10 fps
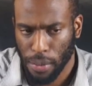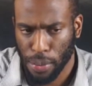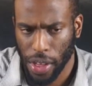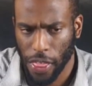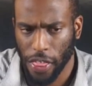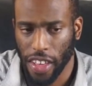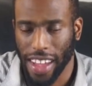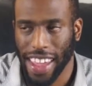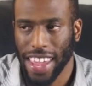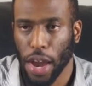But
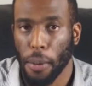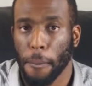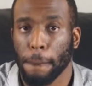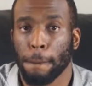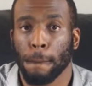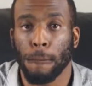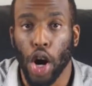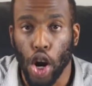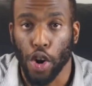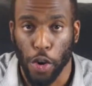they
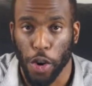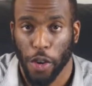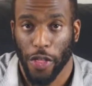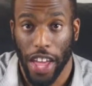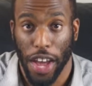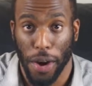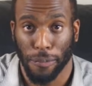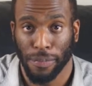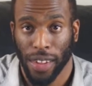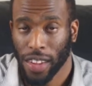murder
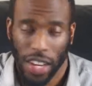them.